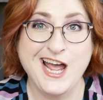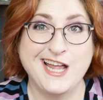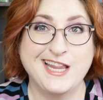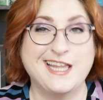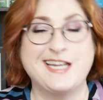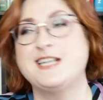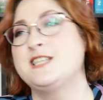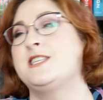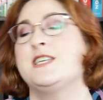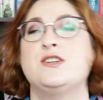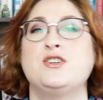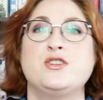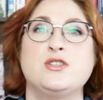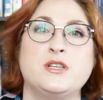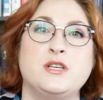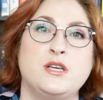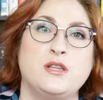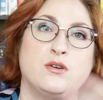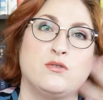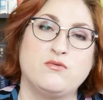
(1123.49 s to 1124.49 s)
that
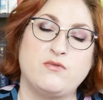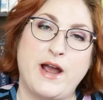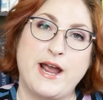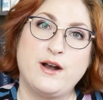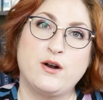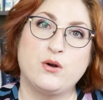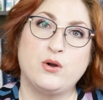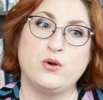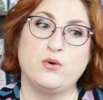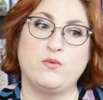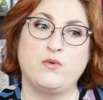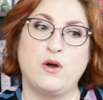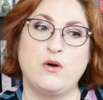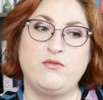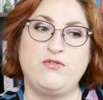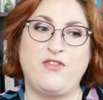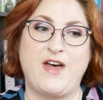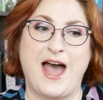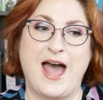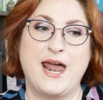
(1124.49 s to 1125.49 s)
essentially the writer who
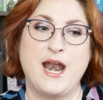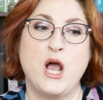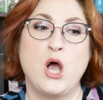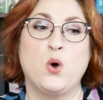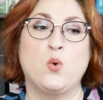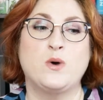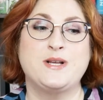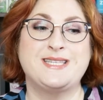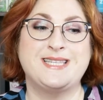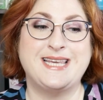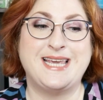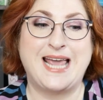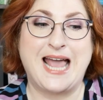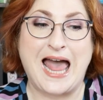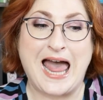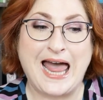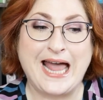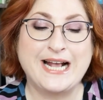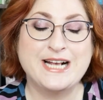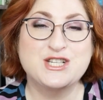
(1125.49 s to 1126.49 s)
wrote that was the
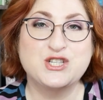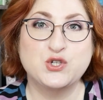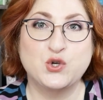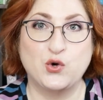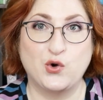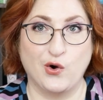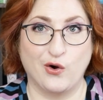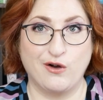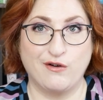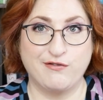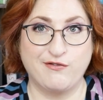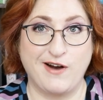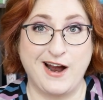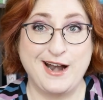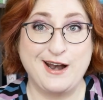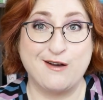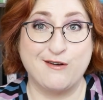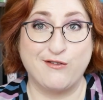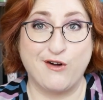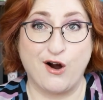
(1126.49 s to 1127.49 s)

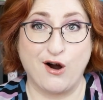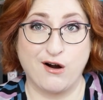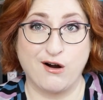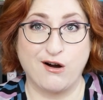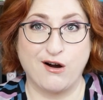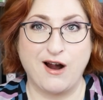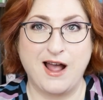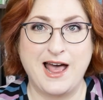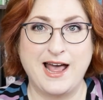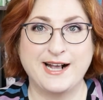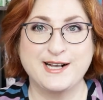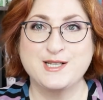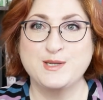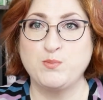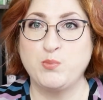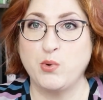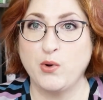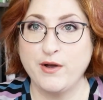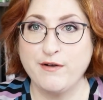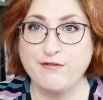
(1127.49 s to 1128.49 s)
ex-girlfriend of her
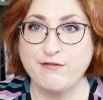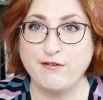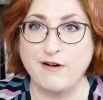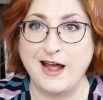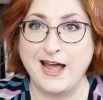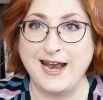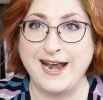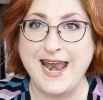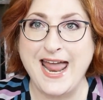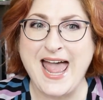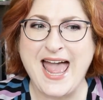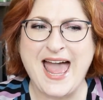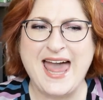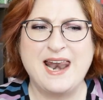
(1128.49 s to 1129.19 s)
ex-boyfriend